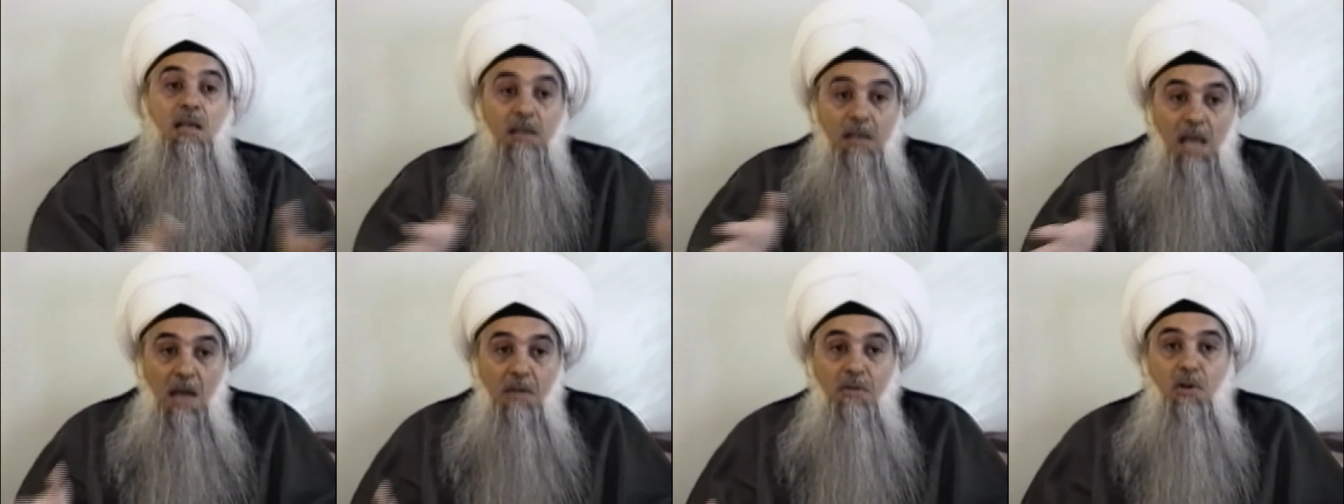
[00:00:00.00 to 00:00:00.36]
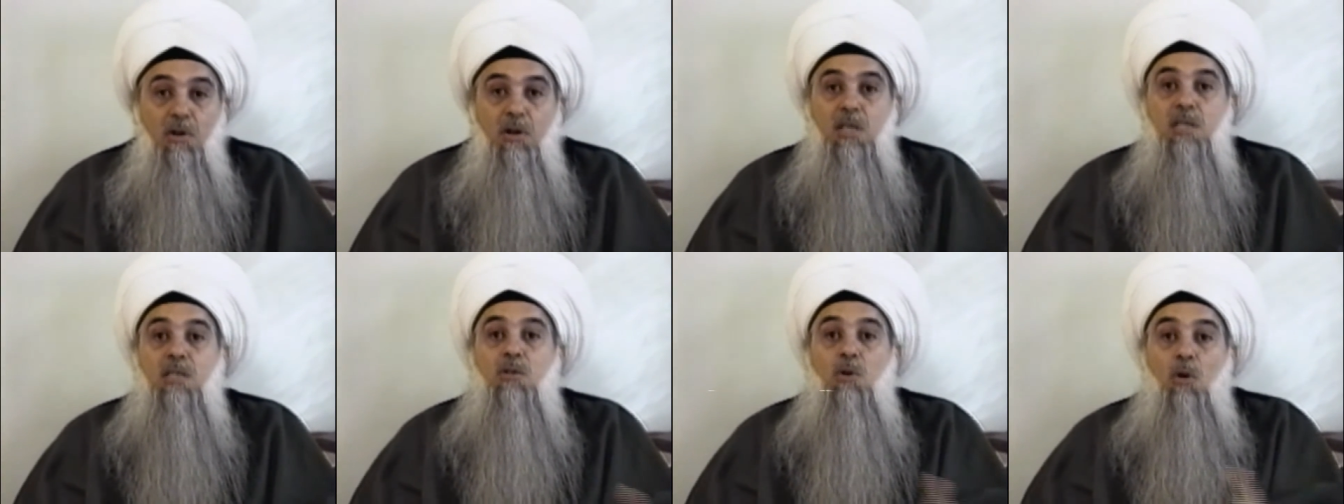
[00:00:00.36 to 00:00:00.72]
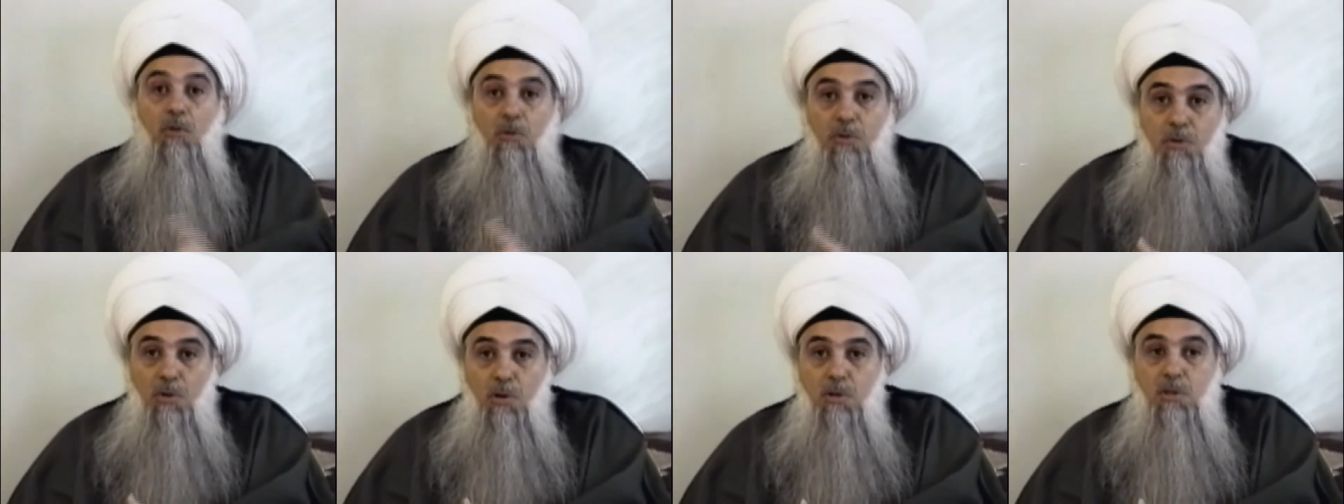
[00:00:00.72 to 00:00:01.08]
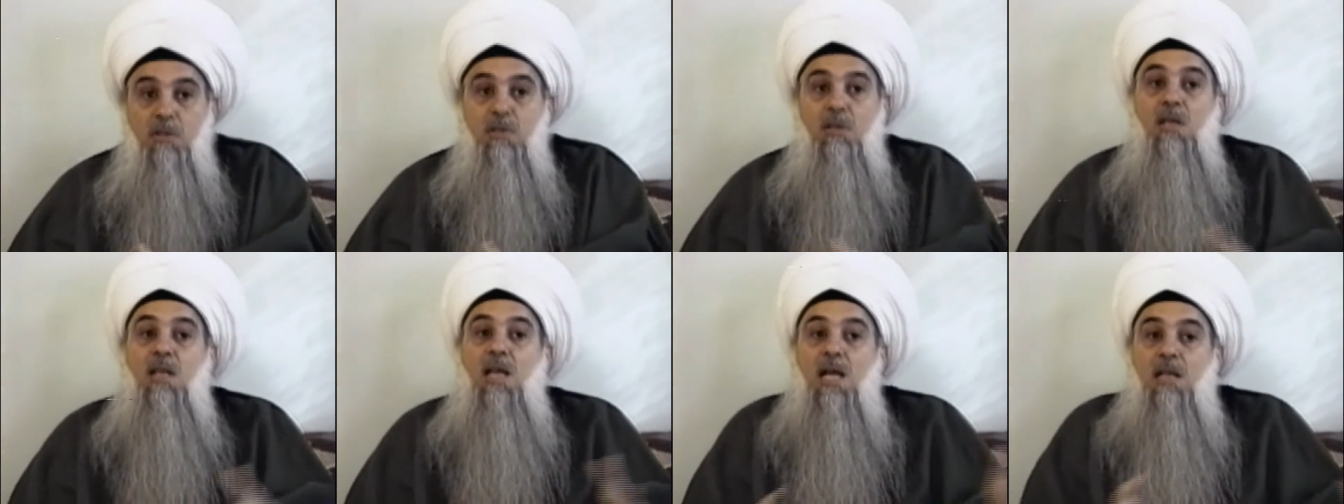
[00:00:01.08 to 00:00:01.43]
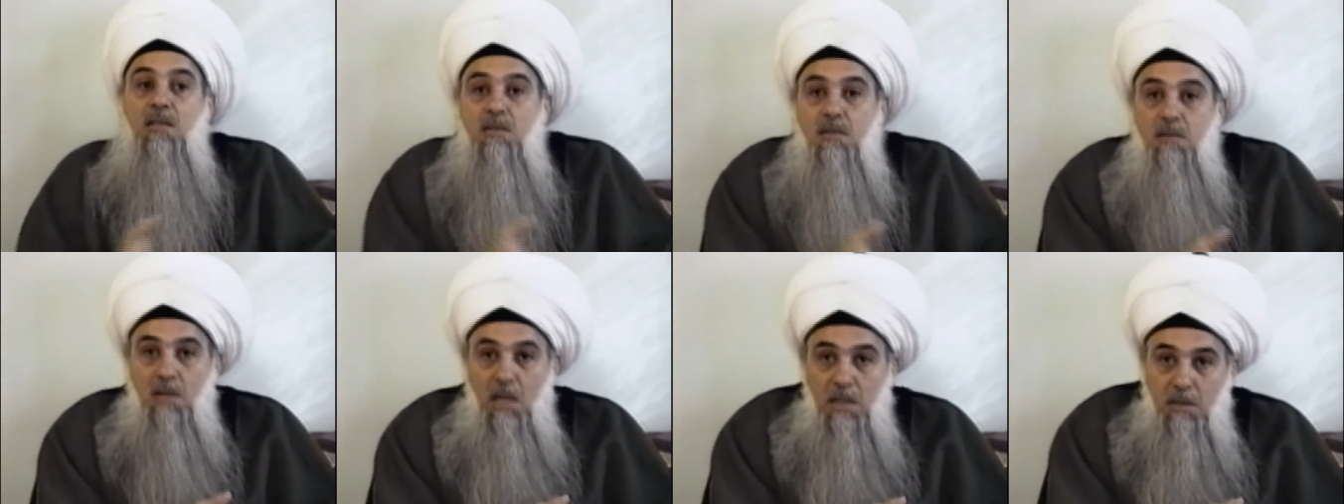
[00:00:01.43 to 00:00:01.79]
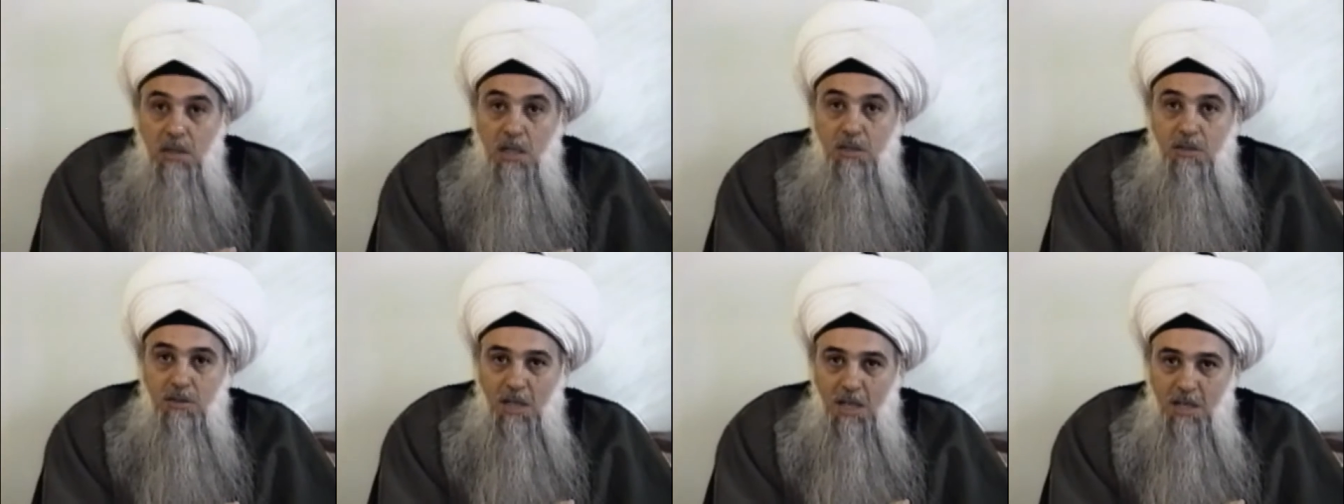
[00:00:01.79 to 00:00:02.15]
gathering on Thursday and
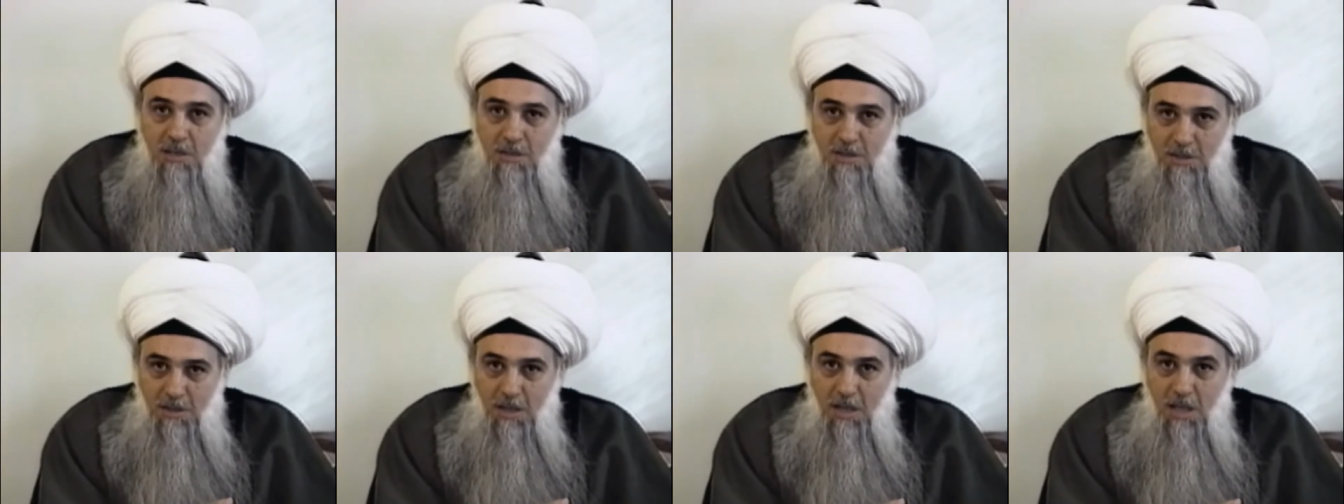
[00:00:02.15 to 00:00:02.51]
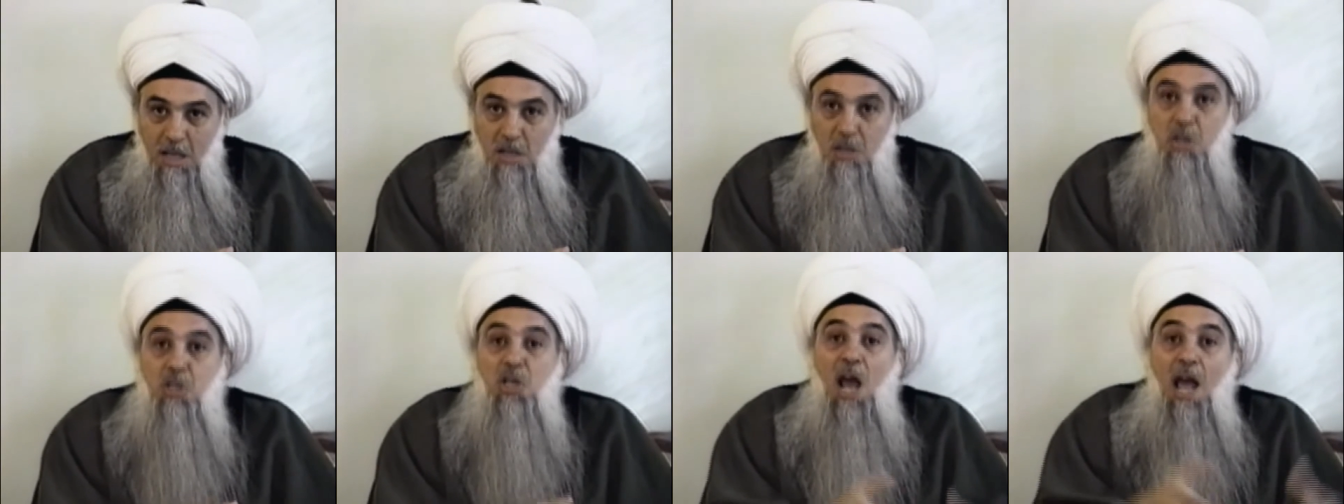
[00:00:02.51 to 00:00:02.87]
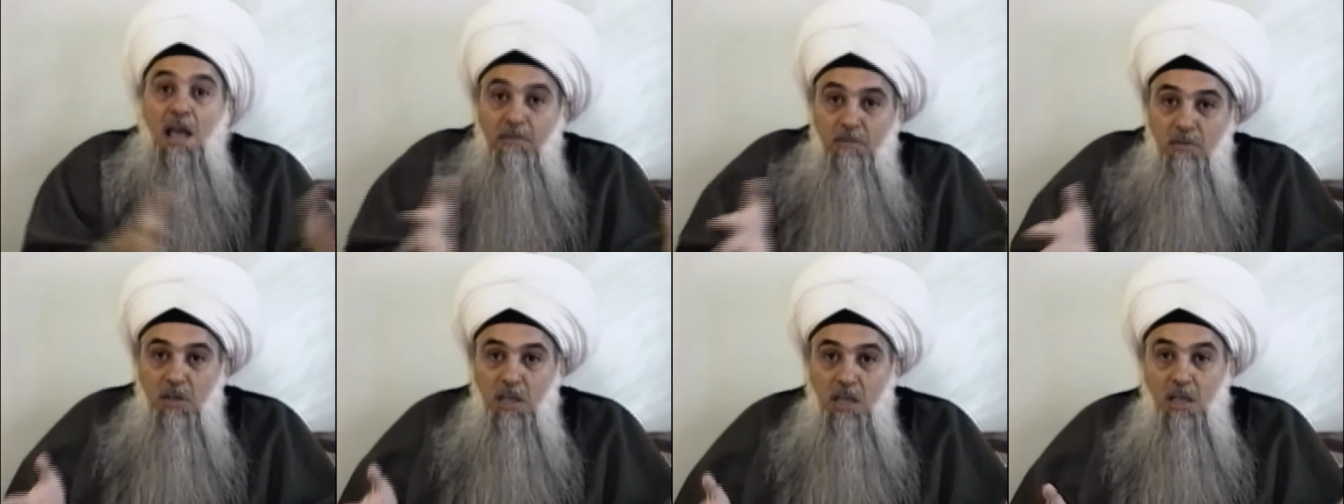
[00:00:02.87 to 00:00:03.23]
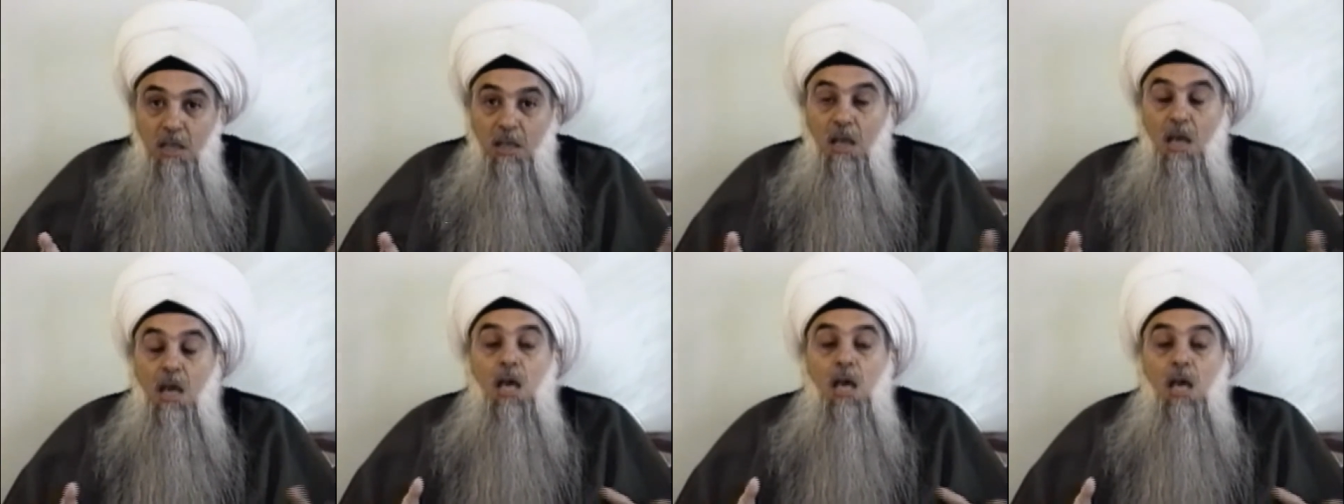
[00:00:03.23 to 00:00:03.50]
Saturdays chanting,